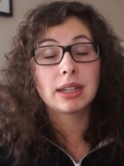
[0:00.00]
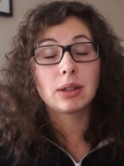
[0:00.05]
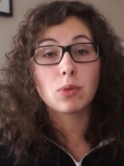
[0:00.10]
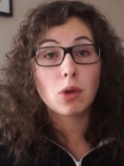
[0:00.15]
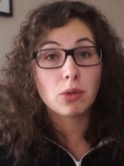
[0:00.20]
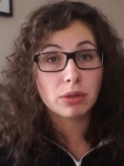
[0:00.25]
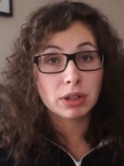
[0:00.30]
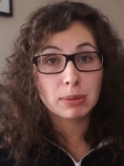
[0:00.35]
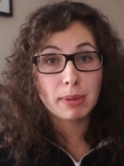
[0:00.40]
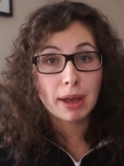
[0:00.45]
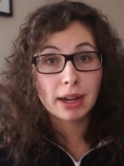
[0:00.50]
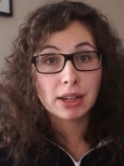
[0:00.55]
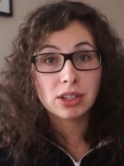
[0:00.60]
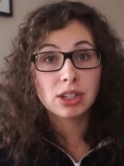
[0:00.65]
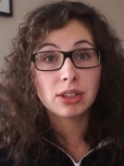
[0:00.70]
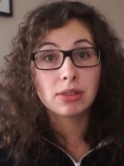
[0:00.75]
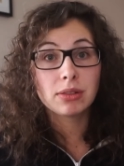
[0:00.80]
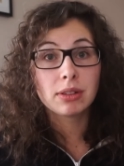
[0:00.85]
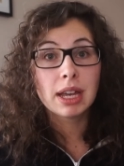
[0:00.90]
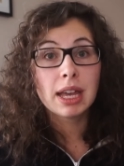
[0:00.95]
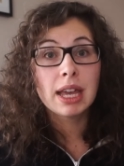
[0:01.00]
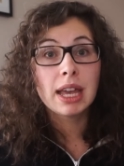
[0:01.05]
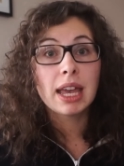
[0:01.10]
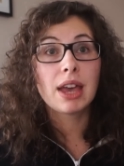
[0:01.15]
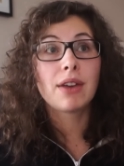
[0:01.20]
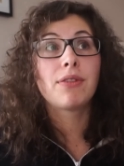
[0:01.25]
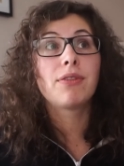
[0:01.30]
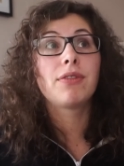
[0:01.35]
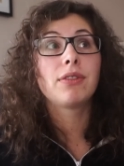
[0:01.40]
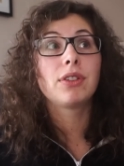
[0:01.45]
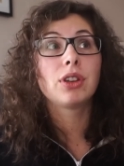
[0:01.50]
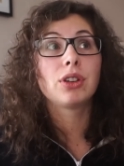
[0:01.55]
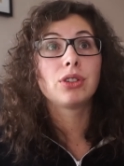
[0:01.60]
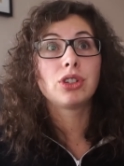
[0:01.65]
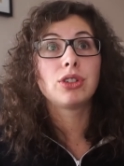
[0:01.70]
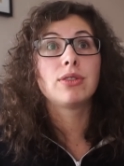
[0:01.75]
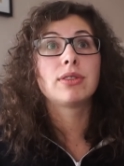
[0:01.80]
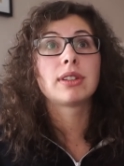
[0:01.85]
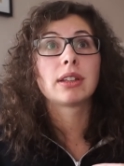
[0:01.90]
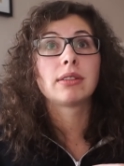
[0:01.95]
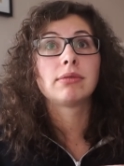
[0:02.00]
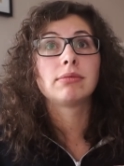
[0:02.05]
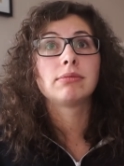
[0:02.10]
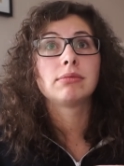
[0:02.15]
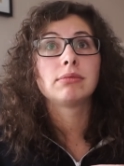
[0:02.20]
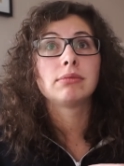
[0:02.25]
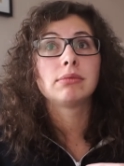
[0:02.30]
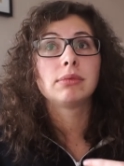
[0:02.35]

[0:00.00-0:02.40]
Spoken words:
and won't respect you if you're choosing